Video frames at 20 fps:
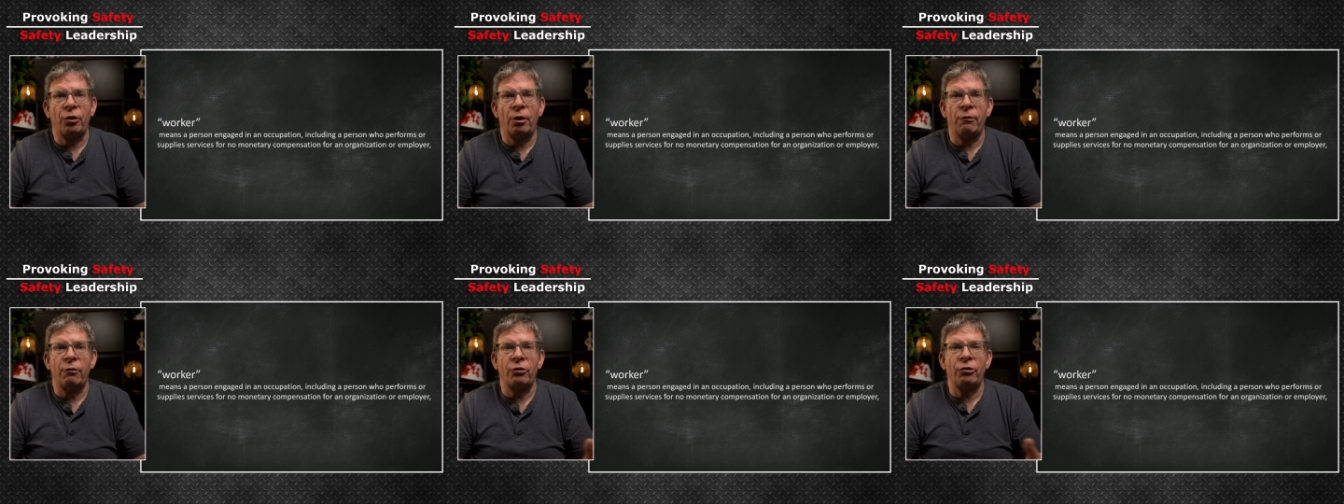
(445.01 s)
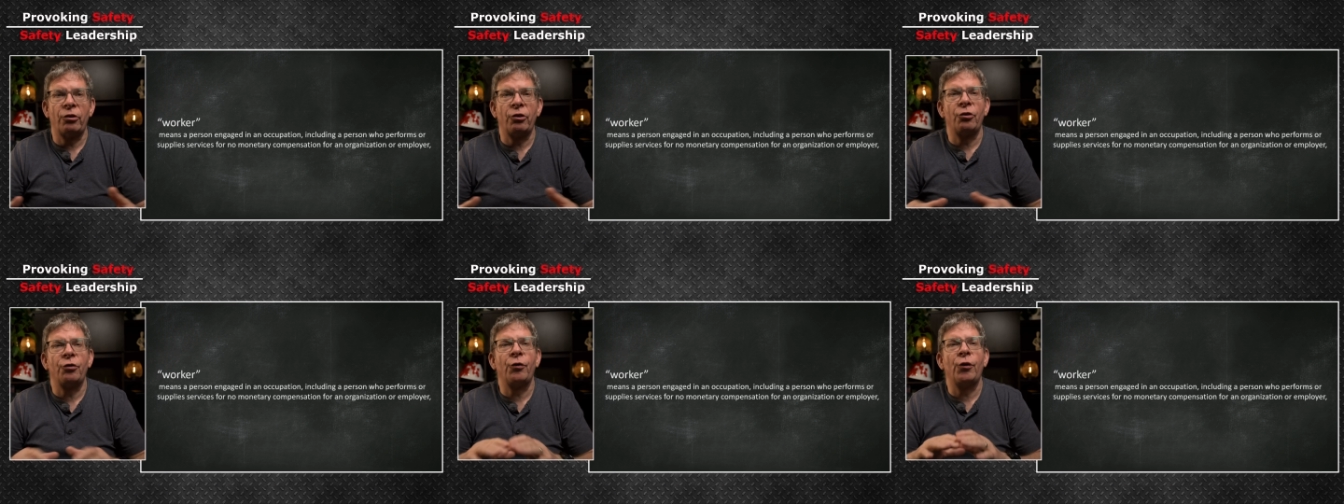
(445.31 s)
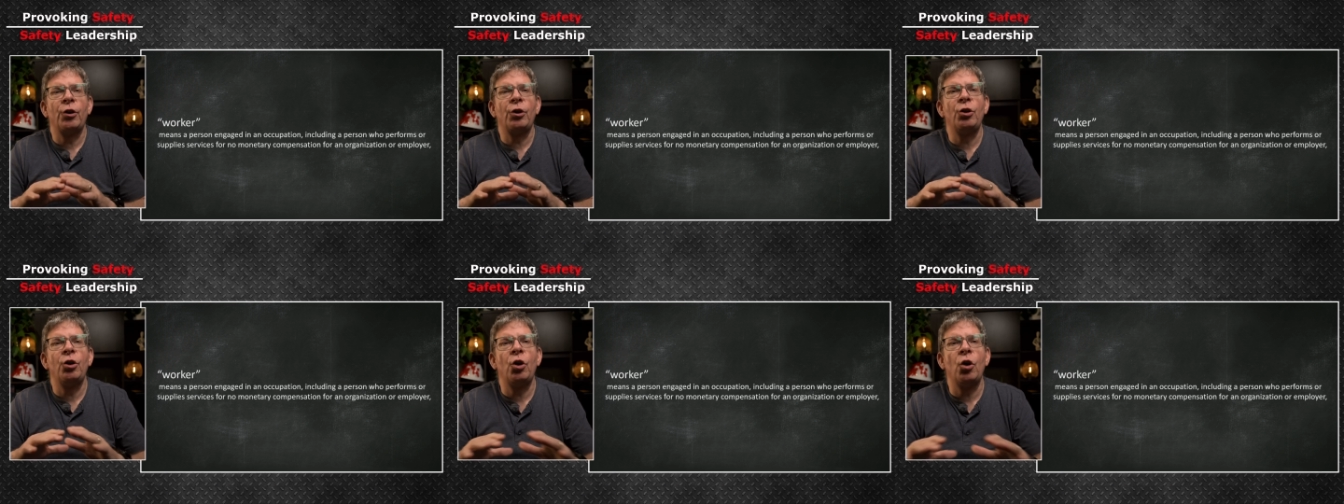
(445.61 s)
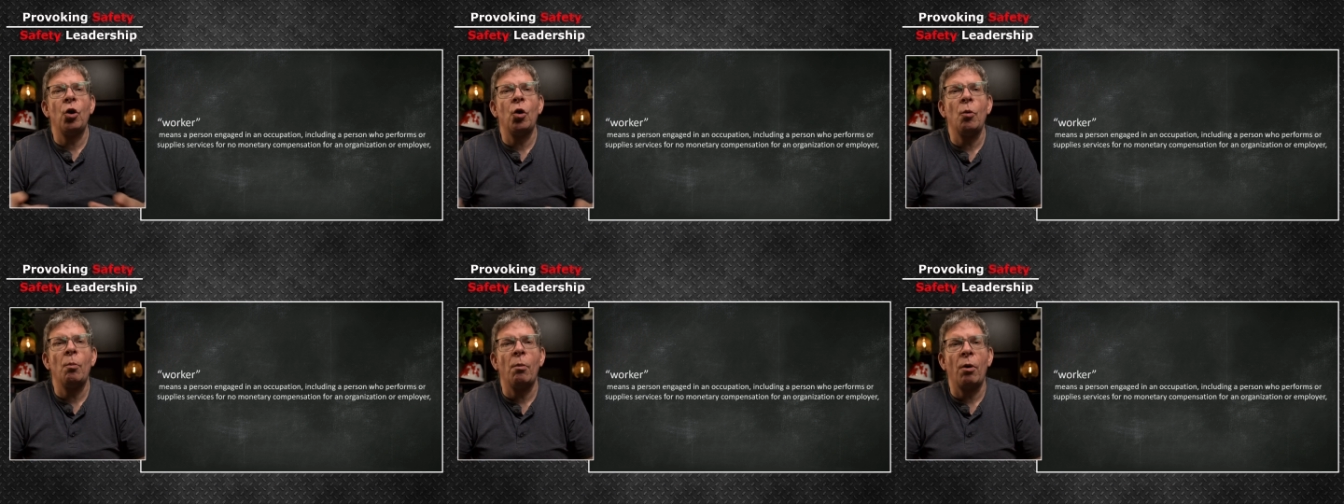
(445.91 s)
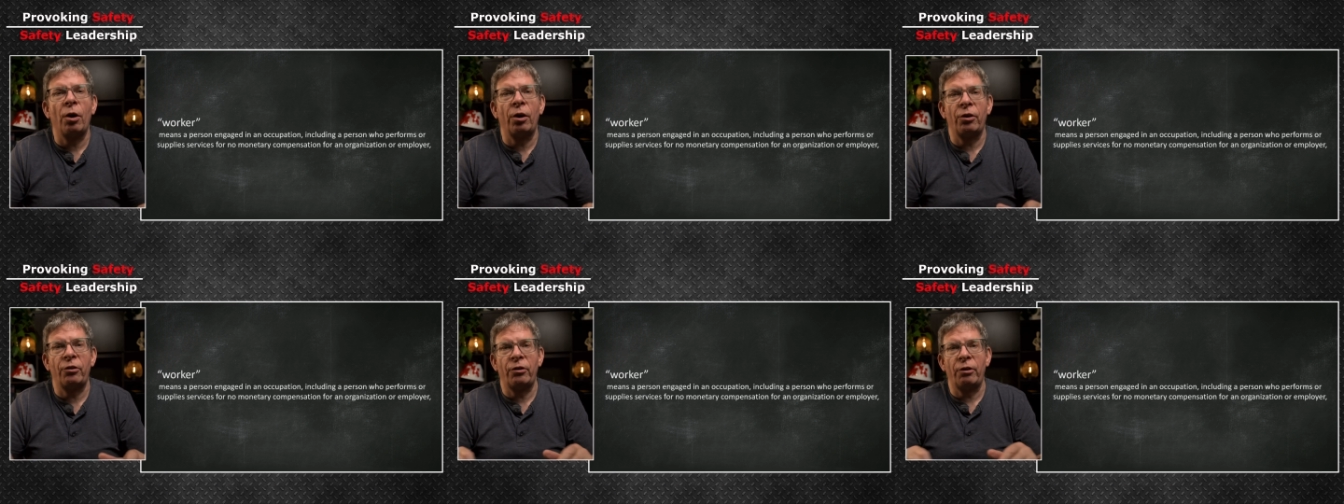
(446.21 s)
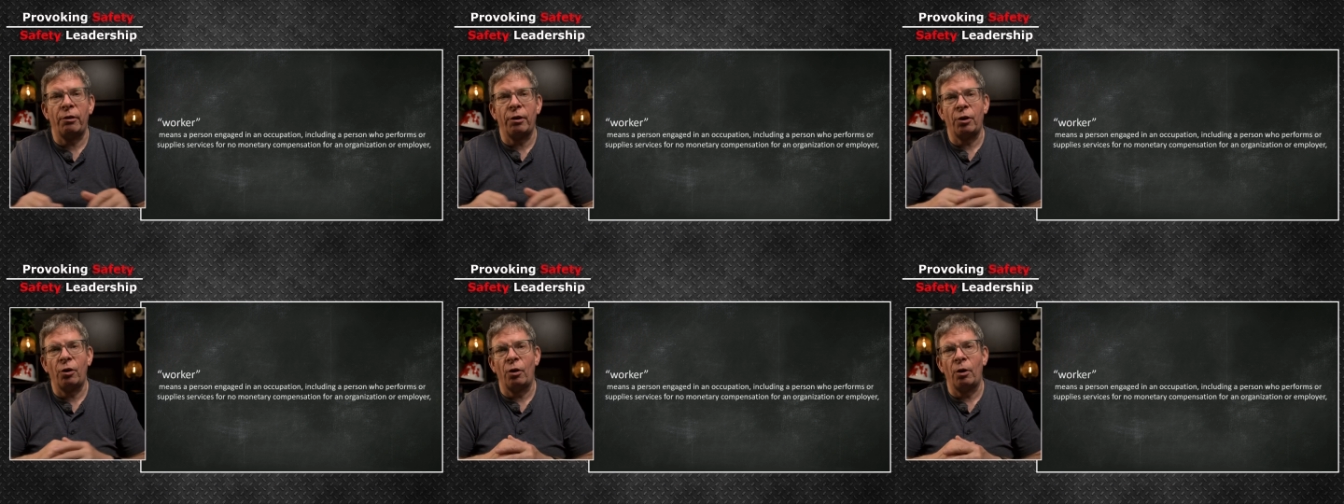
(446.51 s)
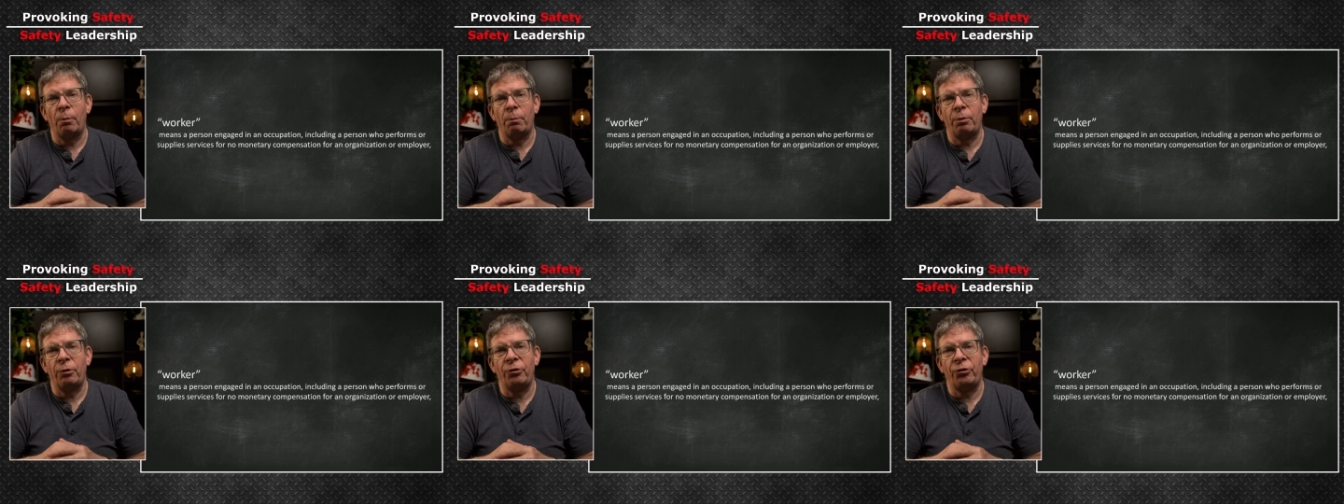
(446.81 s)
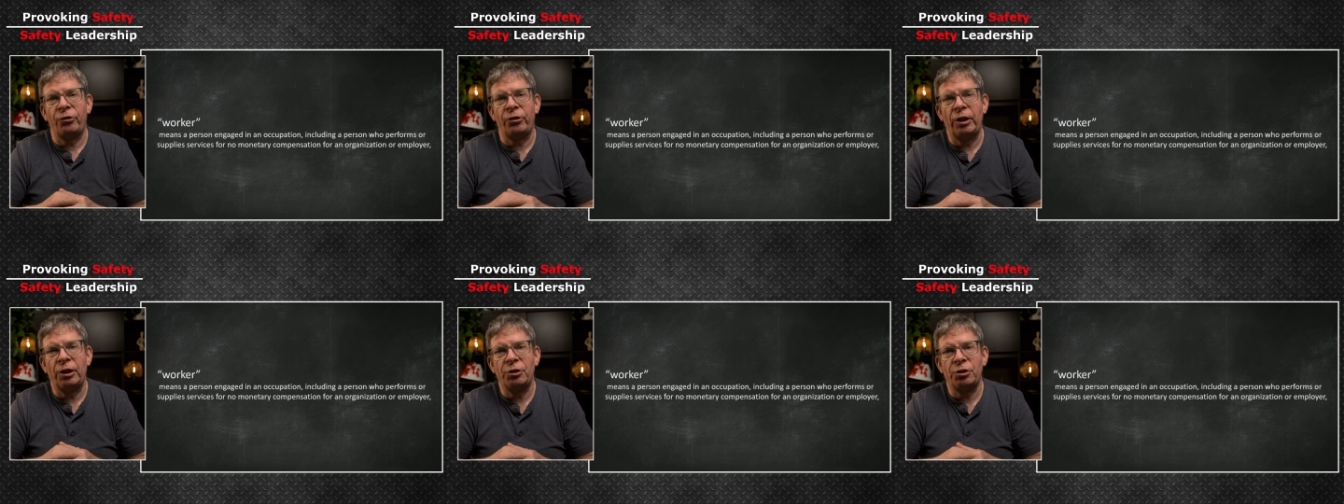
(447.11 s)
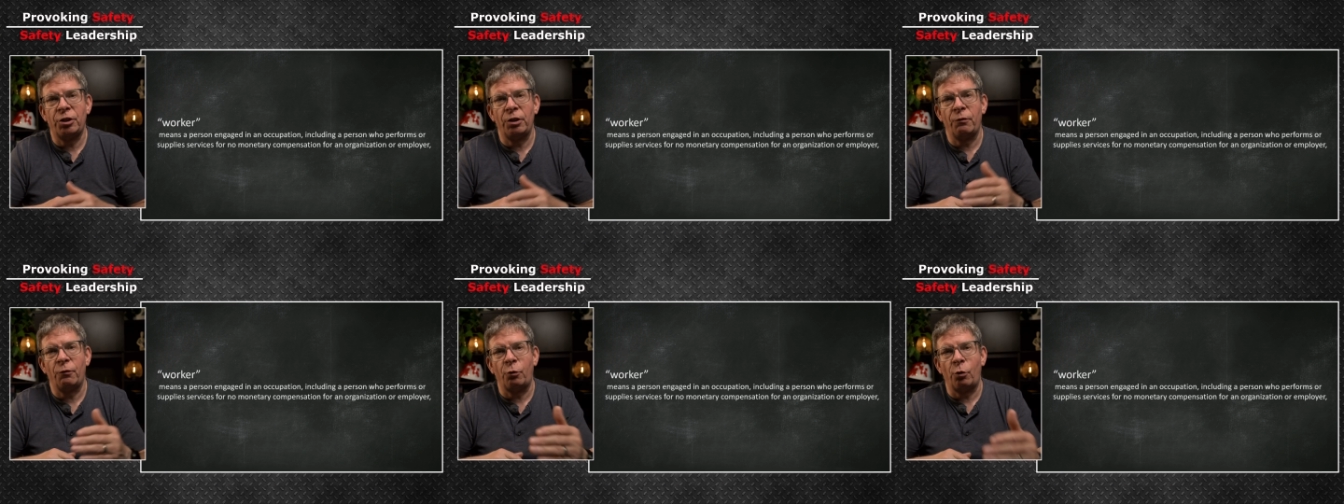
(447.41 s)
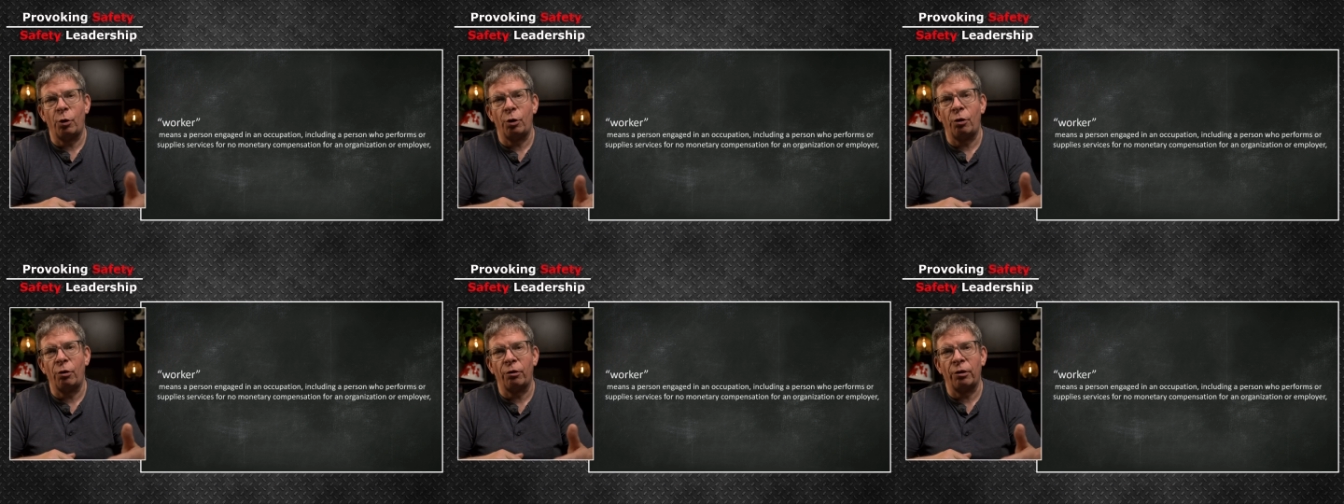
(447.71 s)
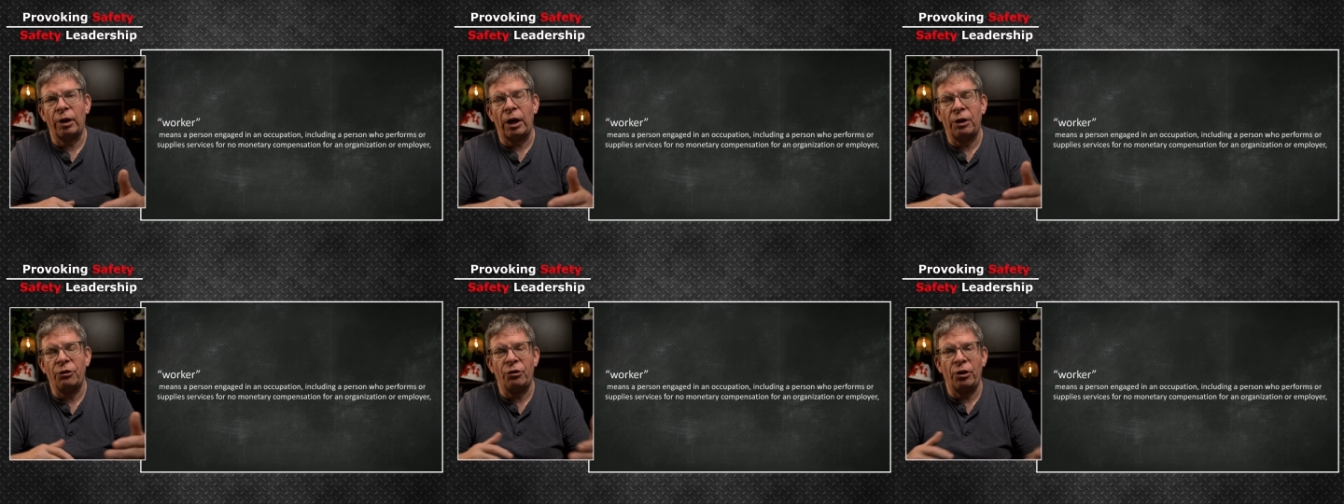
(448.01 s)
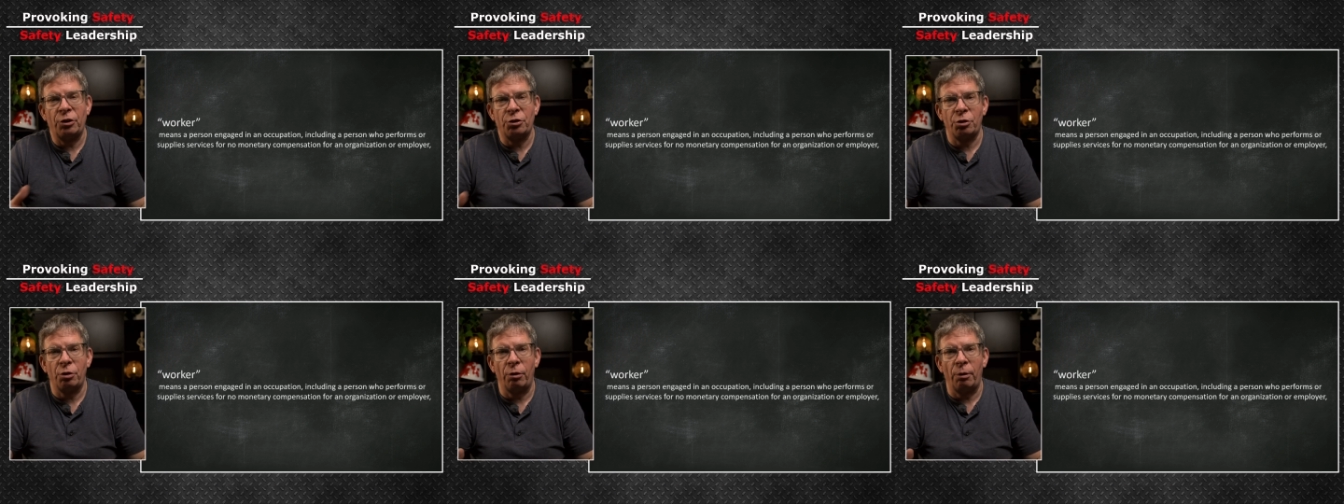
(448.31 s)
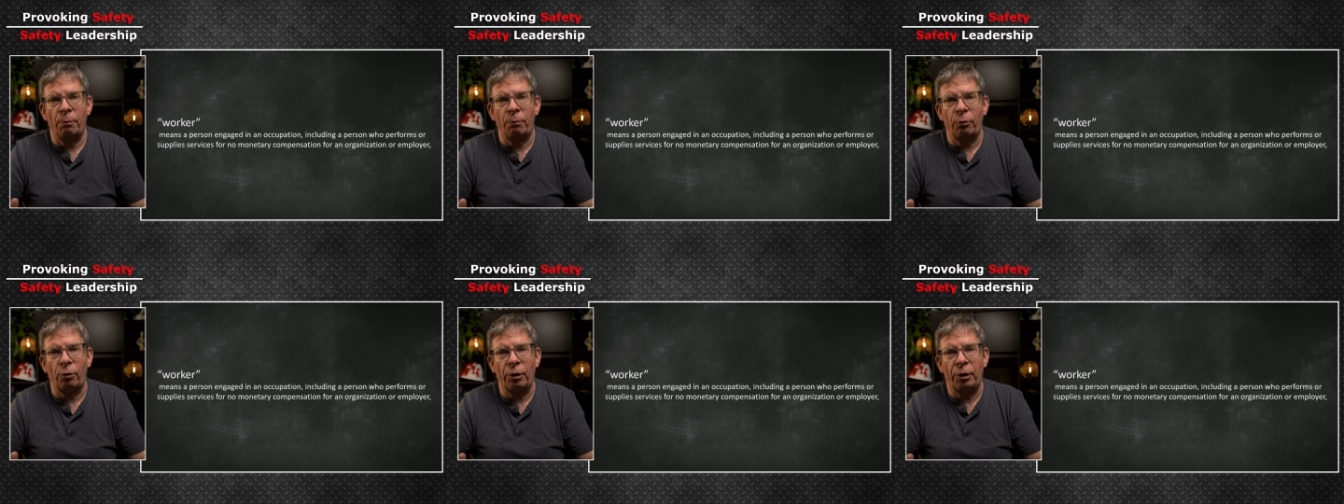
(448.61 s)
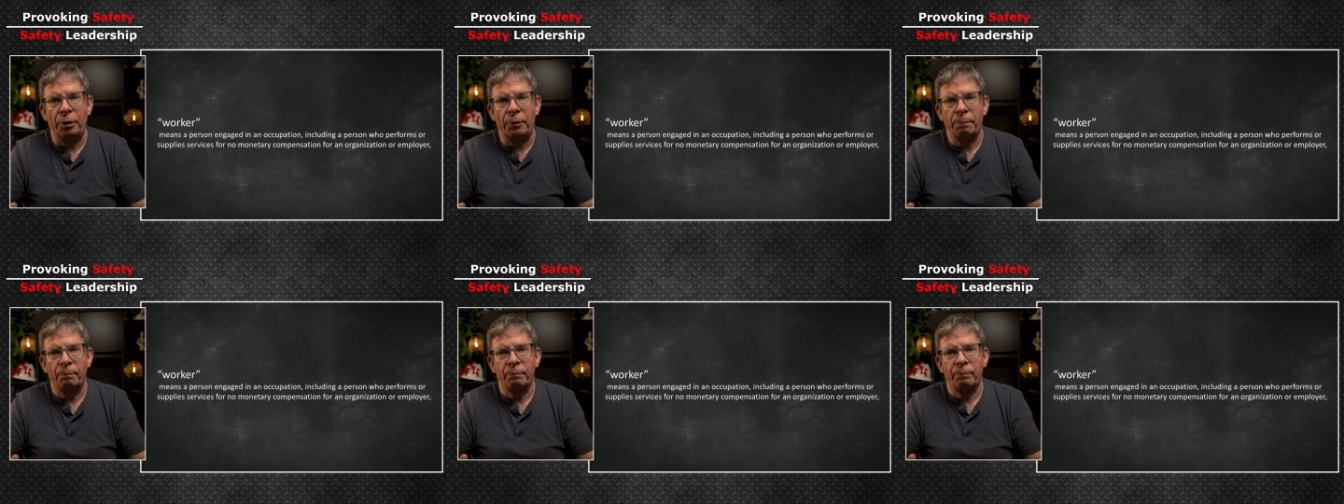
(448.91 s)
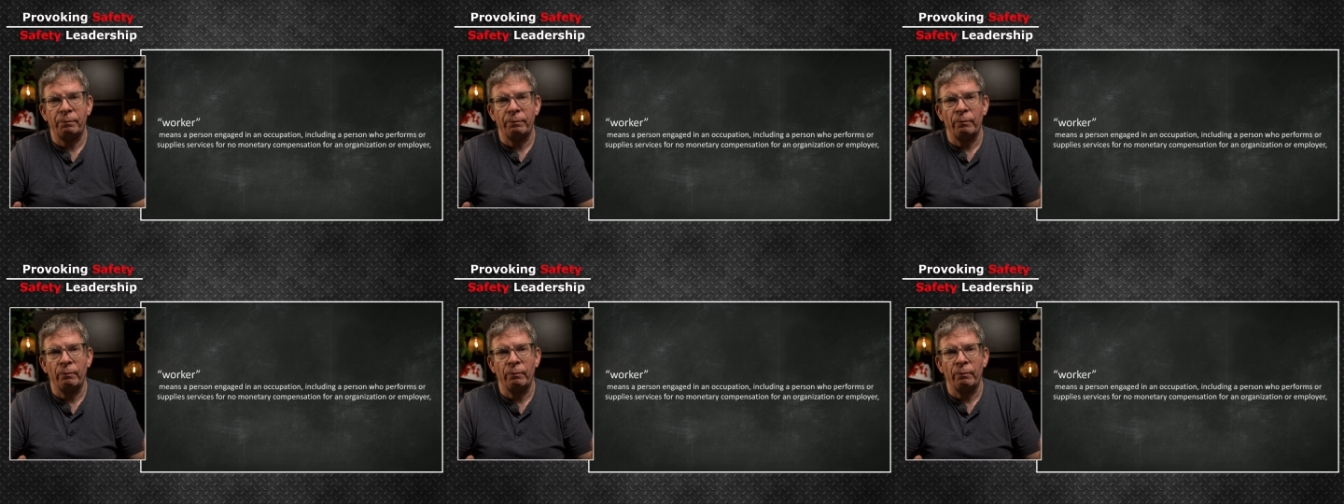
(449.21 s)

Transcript: services for no monetary compensation for an organization or employer.